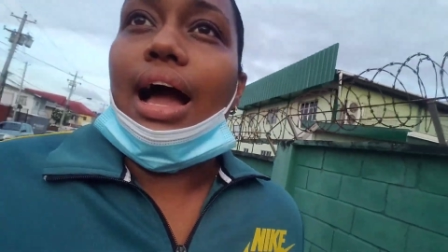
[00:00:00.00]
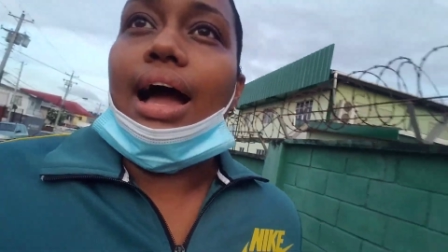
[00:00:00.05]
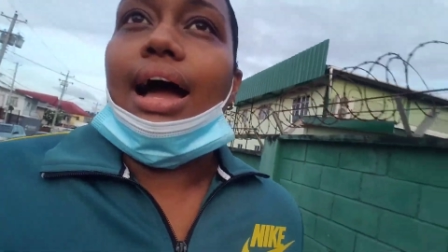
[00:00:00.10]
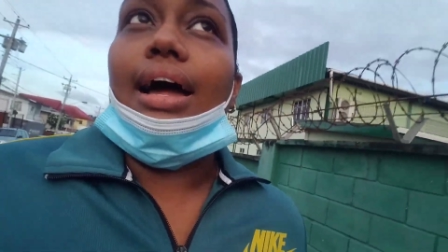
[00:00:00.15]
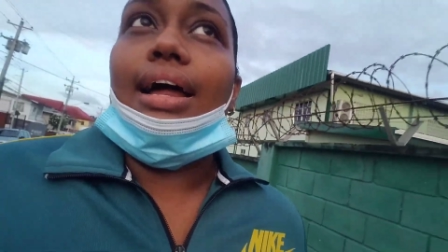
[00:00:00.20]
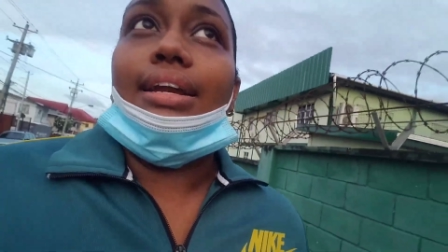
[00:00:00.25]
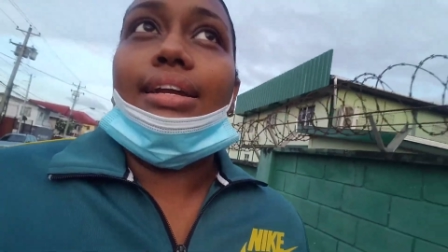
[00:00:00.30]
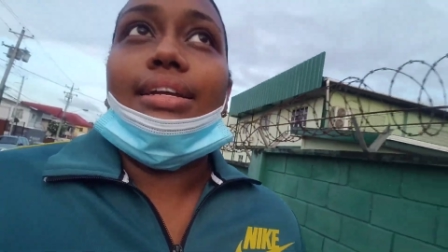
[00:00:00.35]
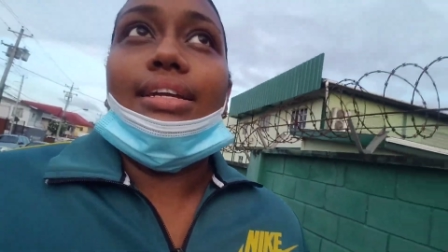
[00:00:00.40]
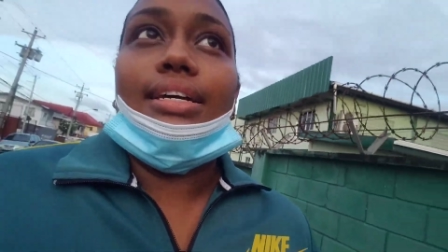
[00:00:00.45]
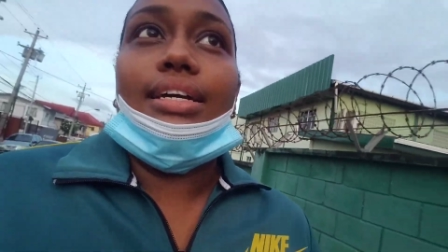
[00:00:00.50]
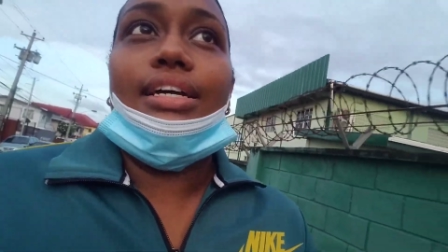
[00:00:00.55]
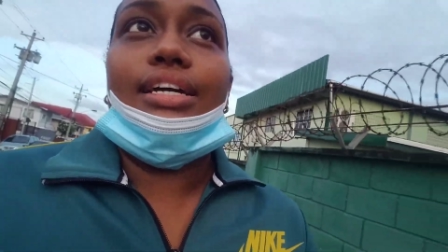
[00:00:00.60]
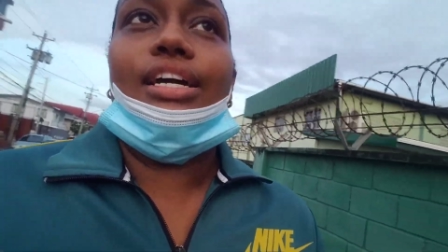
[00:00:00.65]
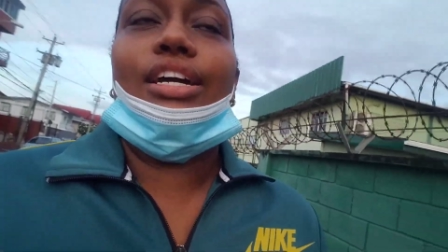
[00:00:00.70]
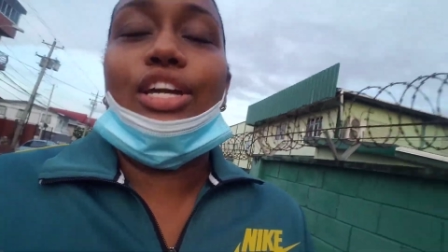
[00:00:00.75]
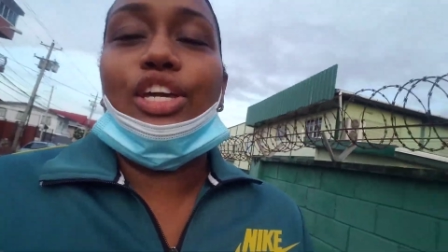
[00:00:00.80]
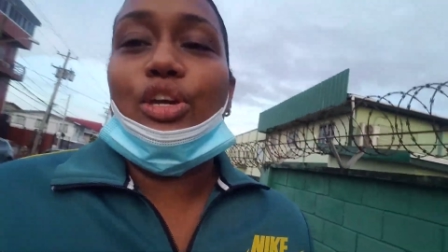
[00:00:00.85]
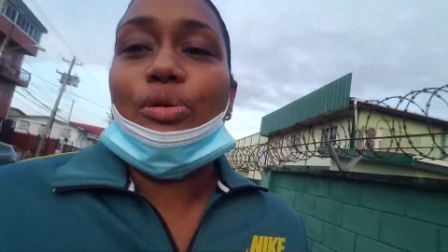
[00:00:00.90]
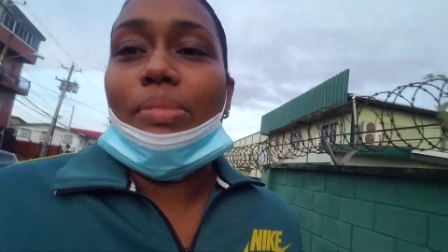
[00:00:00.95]

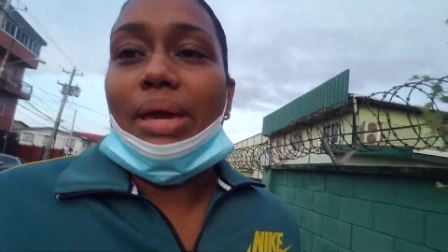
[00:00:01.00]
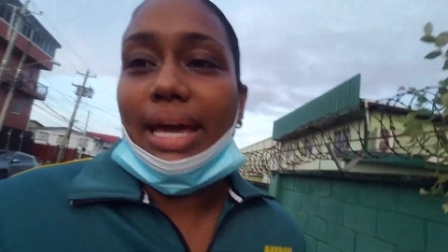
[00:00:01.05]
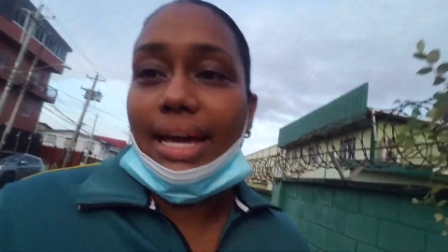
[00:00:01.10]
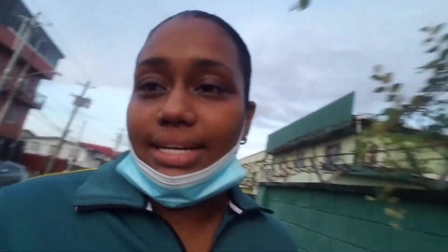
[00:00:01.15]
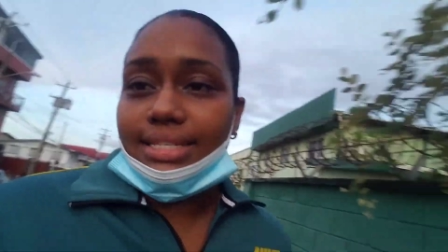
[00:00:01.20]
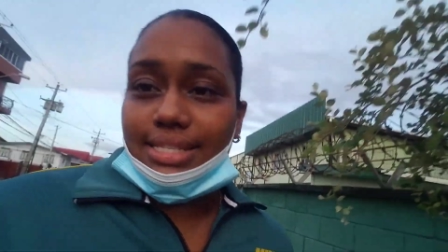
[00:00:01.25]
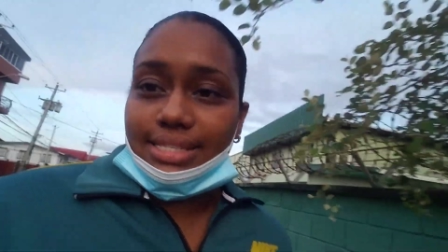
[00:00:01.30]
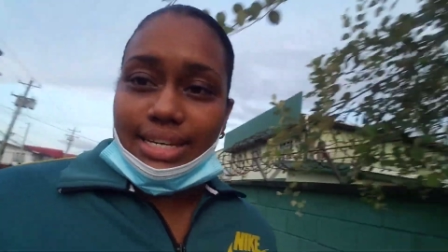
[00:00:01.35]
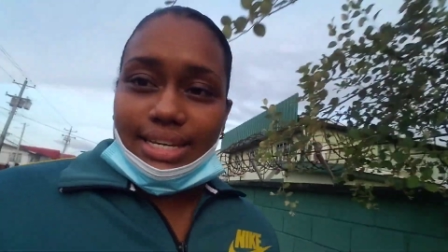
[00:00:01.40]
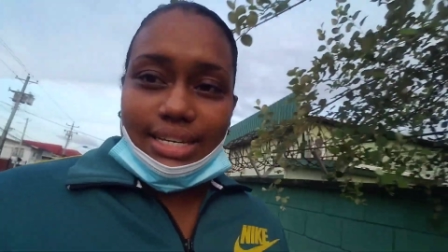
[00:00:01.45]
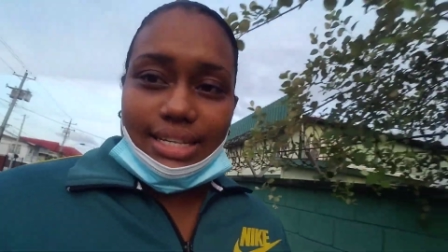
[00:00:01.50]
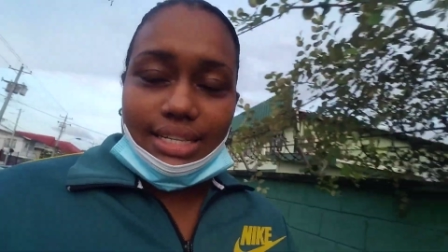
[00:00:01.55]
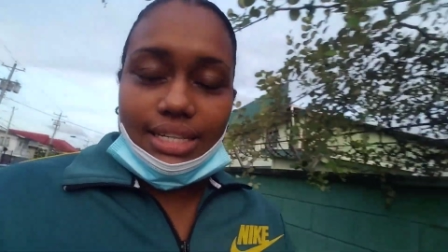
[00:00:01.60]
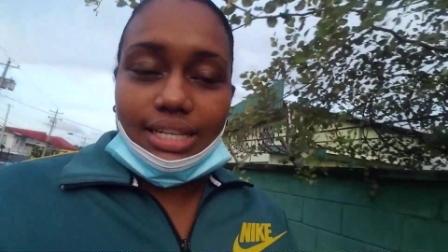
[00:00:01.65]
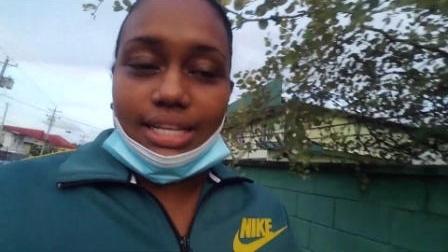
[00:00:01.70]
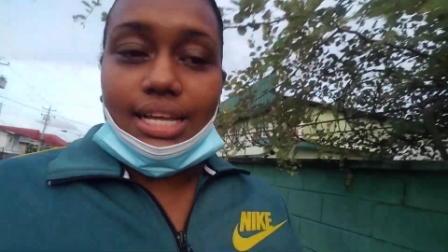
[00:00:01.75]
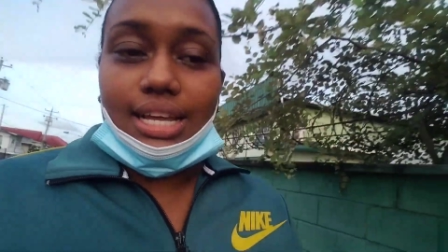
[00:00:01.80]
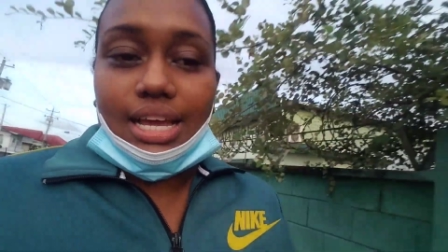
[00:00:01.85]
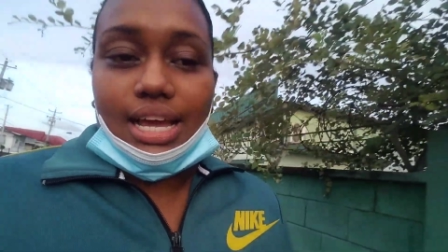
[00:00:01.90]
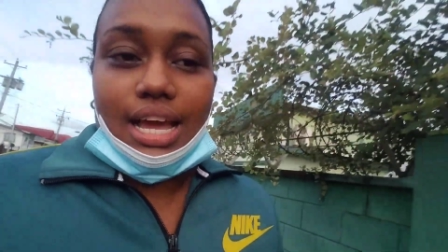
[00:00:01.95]
And you make a sale
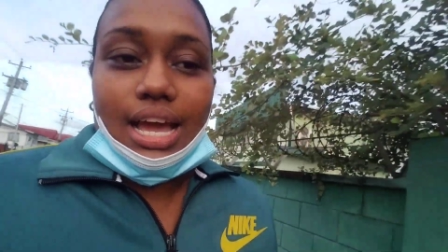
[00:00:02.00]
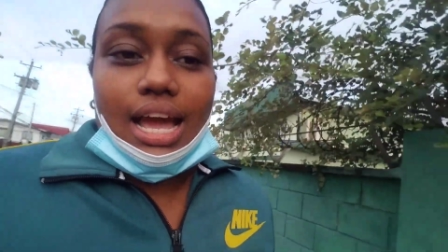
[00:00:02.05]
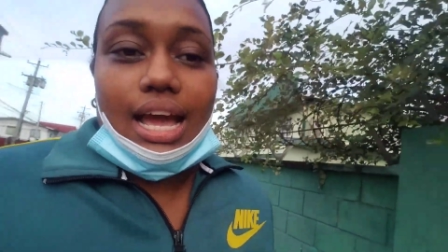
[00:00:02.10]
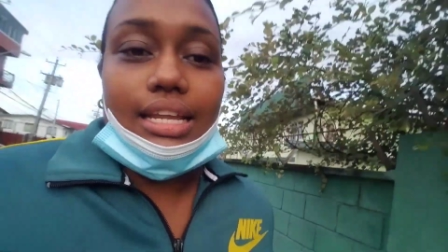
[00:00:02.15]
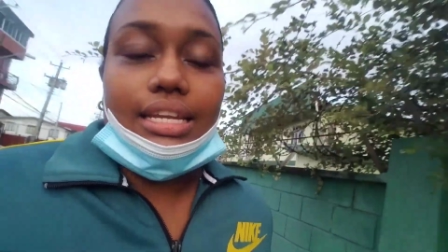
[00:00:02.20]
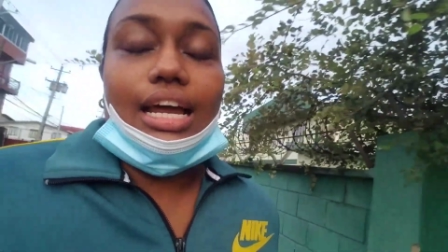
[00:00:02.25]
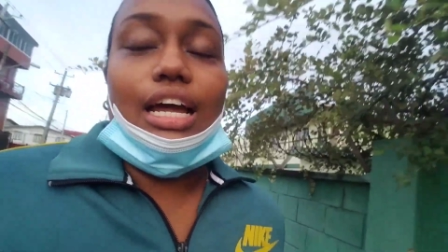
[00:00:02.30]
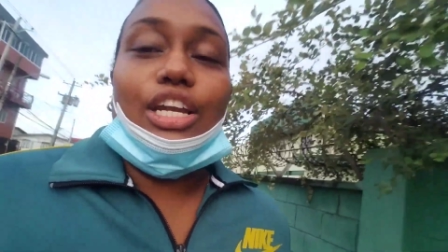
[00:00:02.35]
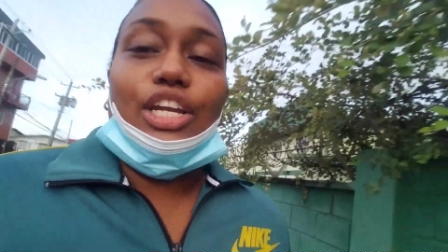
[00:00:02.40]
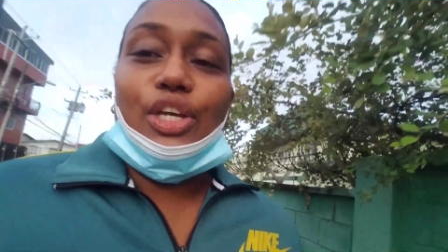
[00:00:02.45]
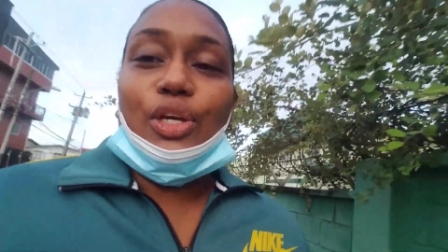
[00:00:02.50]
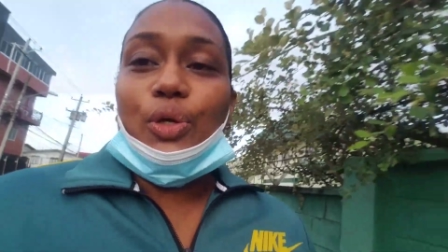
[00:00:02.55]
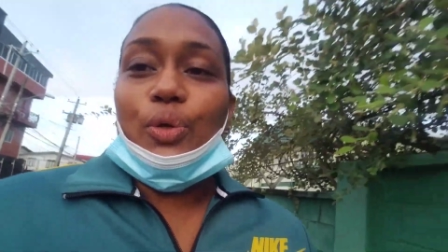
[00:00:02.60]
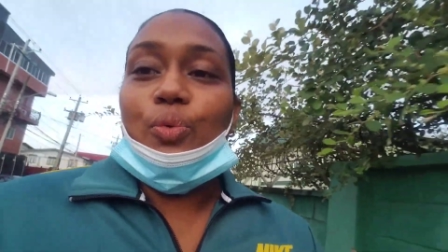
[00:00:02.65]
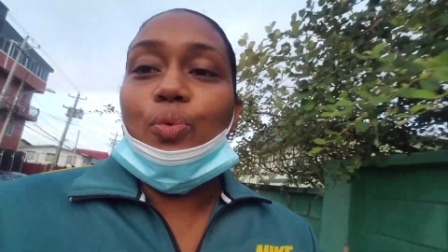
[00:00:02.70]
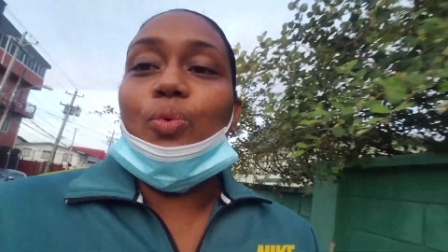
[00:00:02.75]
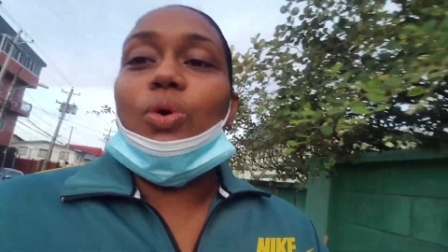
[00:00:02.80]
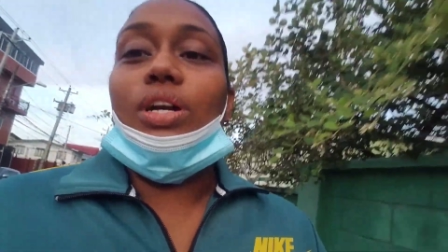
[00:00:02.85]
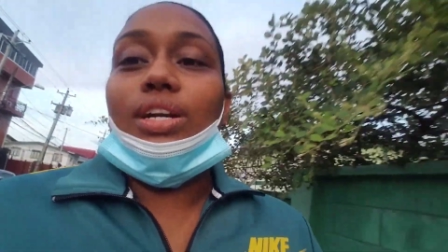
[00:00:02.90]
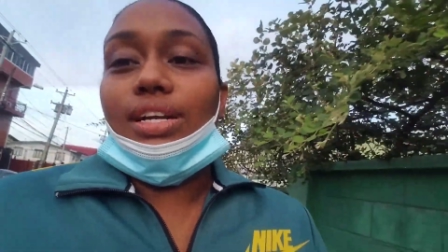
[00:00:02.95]
that
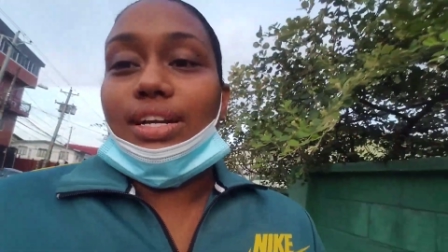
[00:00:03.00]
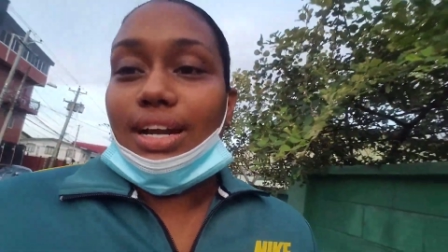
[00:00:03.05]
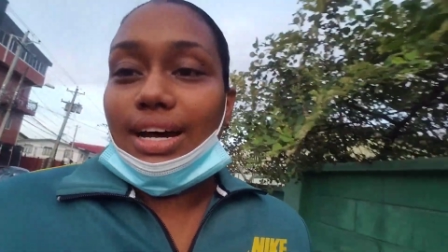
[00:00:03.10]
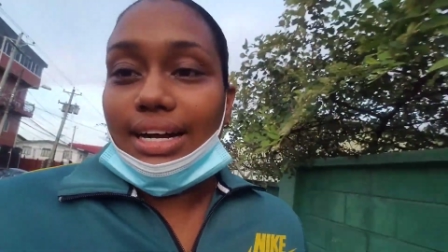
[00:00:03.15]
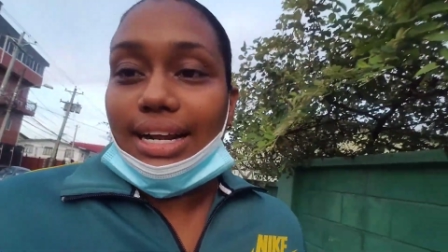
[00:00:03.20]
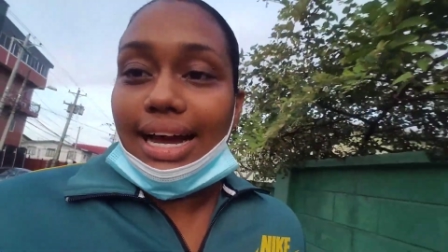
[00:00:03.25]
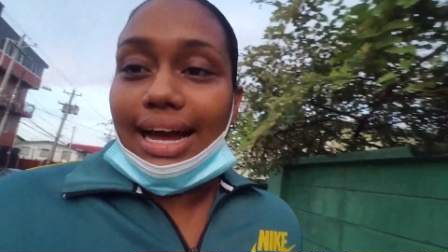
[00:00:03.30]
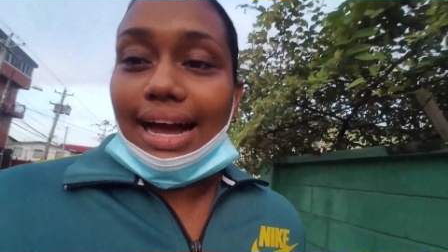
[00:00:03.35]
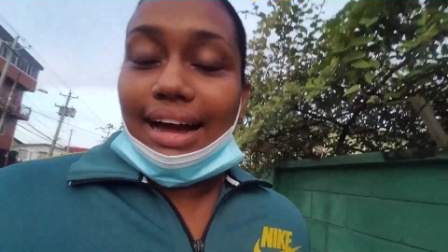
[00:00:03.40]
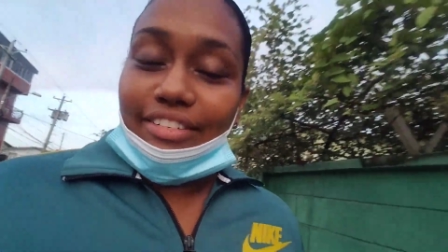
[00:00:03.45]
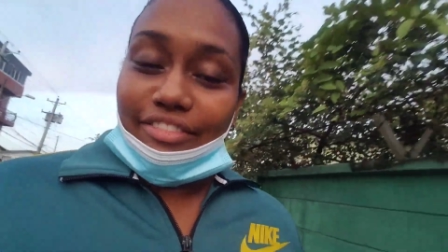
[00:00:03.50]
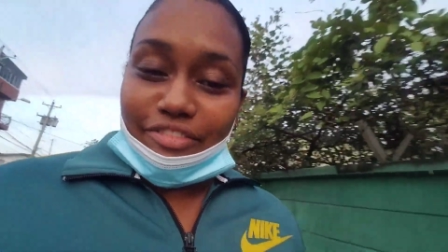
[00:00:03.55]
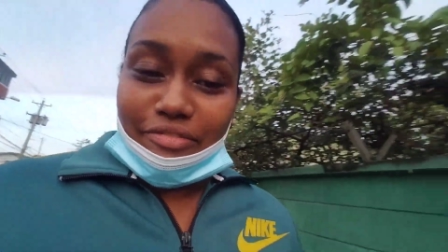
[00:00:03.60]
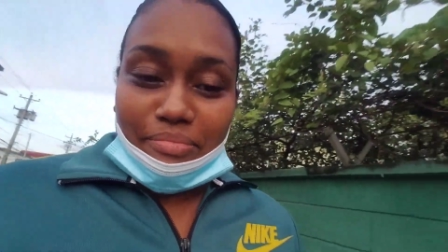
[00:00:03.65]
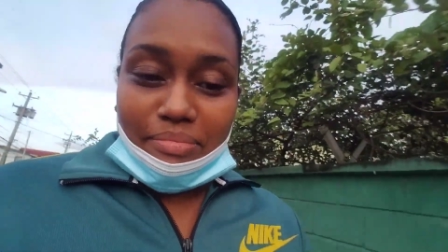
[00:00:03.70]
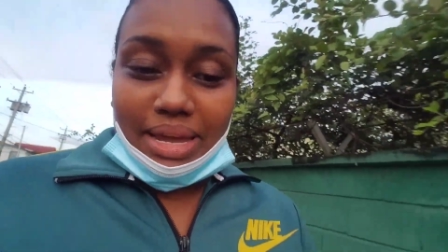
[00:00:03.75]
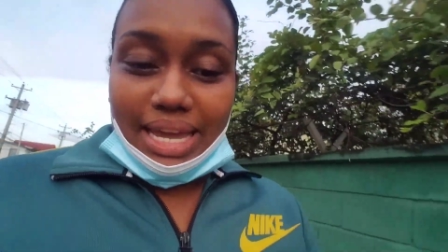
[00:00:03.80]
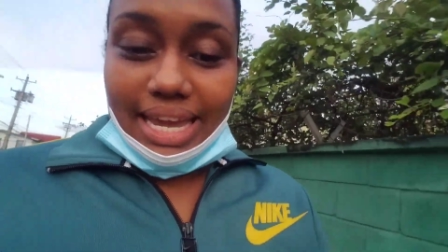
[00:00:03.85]
you would not have